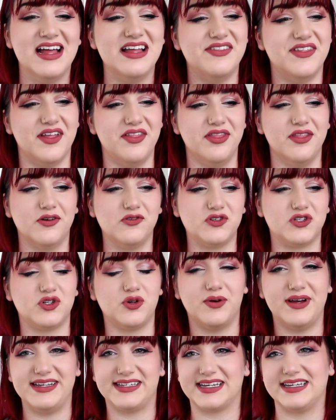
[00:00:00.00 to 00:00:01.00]
then those
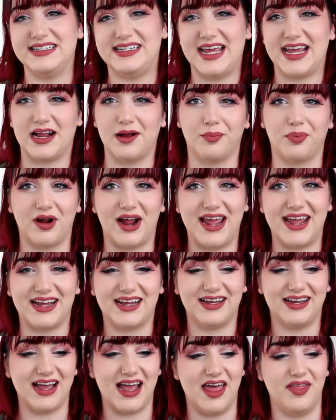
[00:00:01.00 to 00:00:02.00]
toys can take a
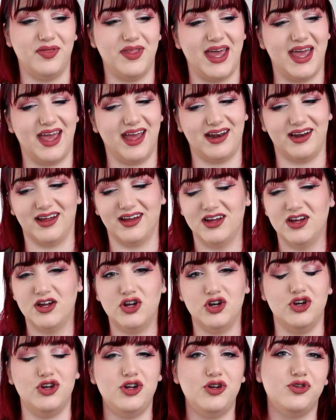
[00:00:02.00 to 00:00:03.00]
break and then
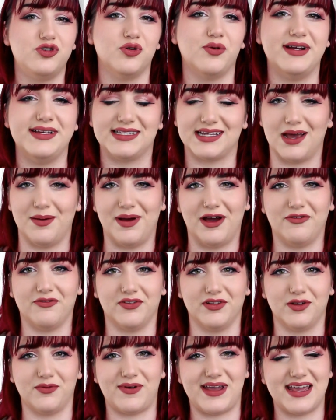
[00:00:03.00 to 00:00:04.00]
new toys come out
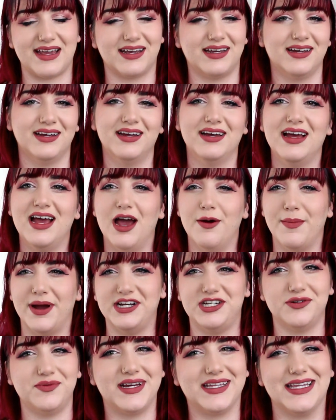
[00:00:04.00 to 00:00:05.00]
for the week. And by
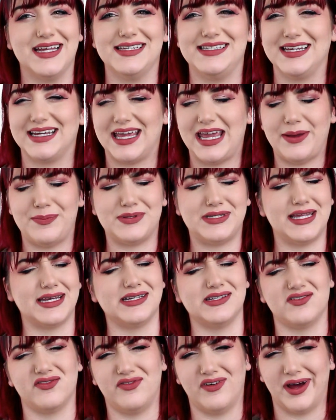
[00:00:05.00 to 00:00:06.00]
doing this, it keeps
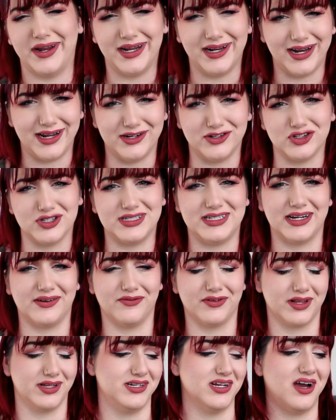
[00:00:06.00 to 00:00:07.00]
things fun and interesting
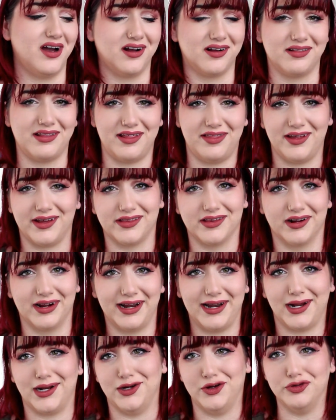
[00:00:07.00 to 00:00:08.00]
for the dog. They think they're
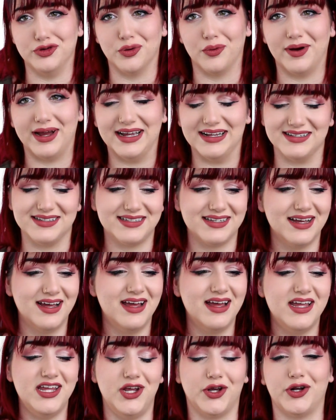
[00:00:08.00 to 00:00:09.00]
getting new toys.
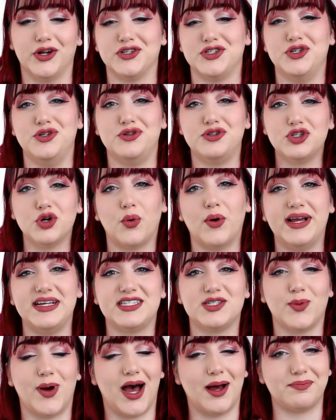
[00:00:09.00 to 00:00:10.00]
You can also do toy
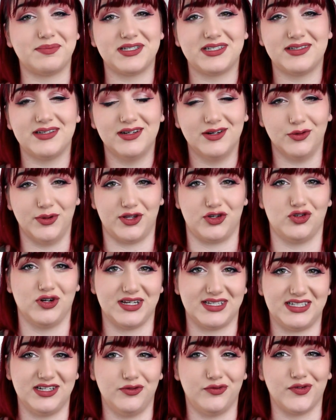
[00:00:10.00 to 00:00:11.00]
swaps with
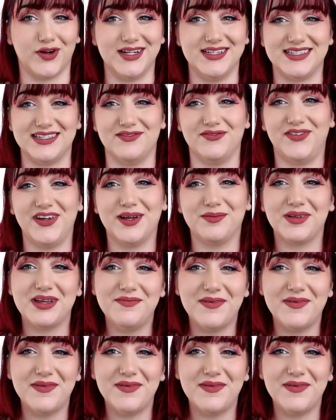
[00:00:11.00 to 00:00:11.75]
trusted friends and family